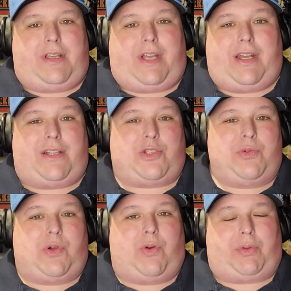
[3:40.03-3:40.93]
kind of two
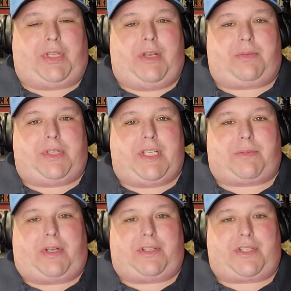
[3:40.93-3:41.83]
correlated plays,
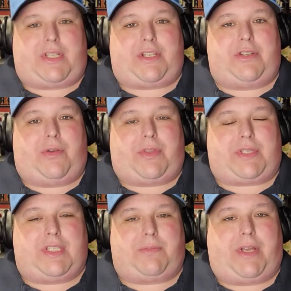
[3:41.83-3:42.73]
but I'll just let you know this
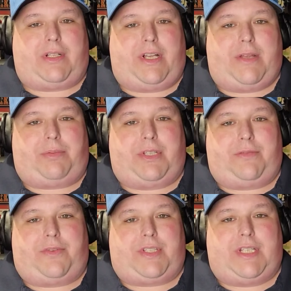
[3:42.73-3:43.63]
is my client play
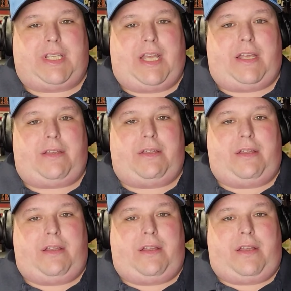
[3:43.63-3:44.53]
for today.
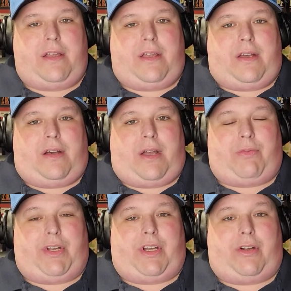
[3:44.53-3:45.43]
I
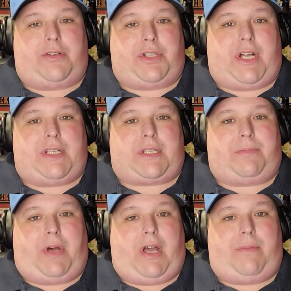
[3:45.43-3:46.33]
would encourage you guys to
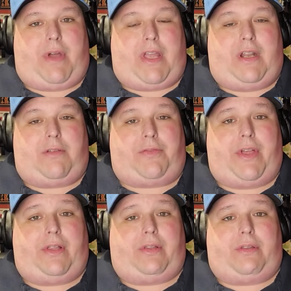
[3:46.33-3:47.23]
buy my
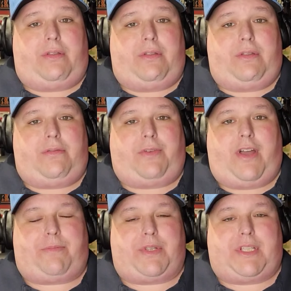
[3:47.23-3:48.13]
NFL
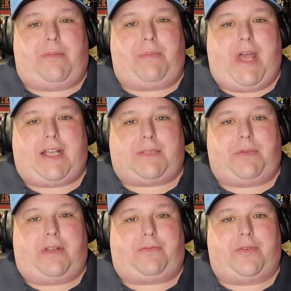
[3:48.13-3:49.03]
5% max
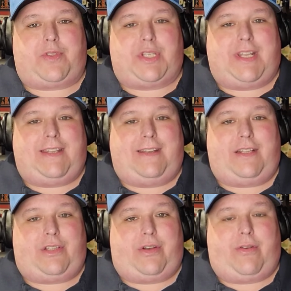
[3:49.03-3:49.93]
bet for
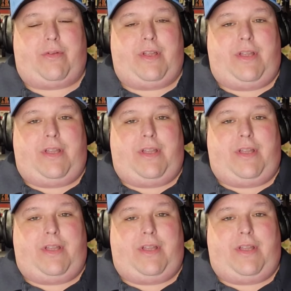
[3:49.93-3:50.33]
tonight, though.